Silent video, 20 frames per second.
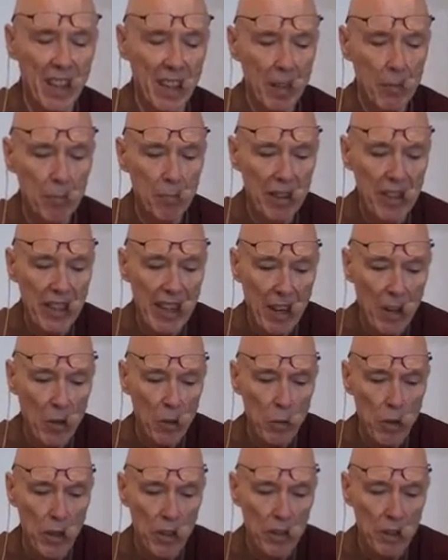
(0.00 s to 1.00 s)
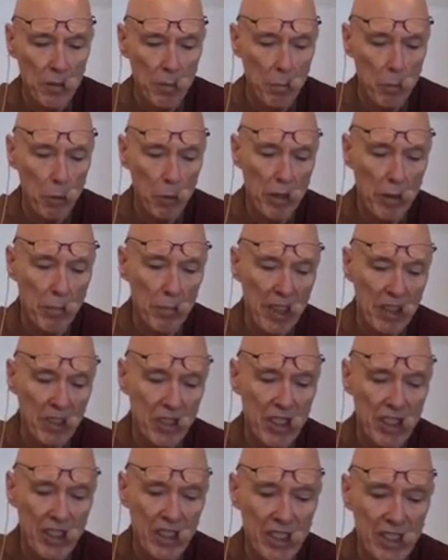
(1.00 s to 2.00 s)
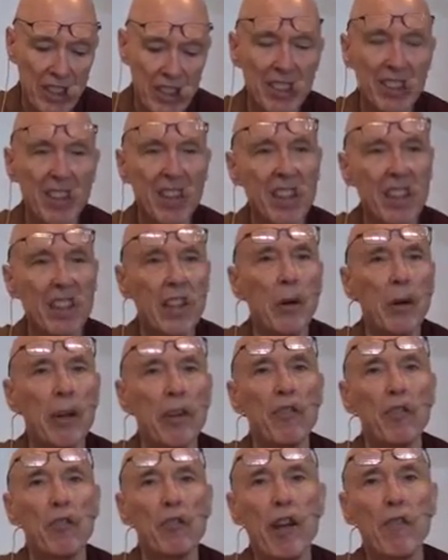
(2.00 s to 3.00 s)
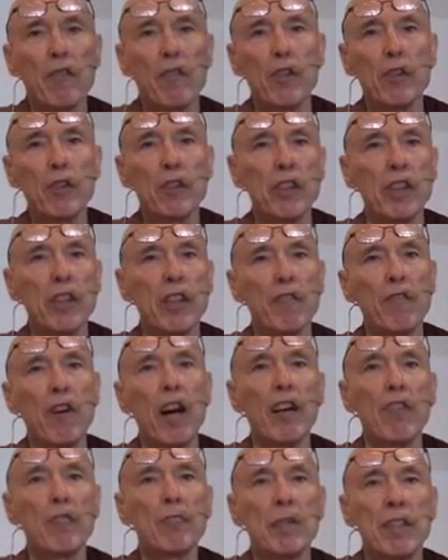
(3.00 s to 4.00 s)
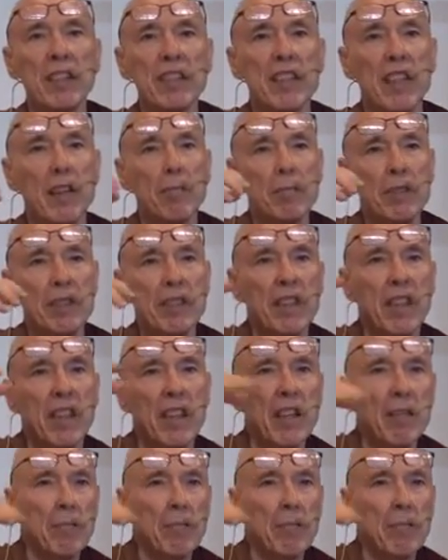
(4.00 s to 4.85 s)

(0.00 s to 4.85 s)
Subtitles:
But now when the Buddha mentions the going for refuge and the 5 precepts,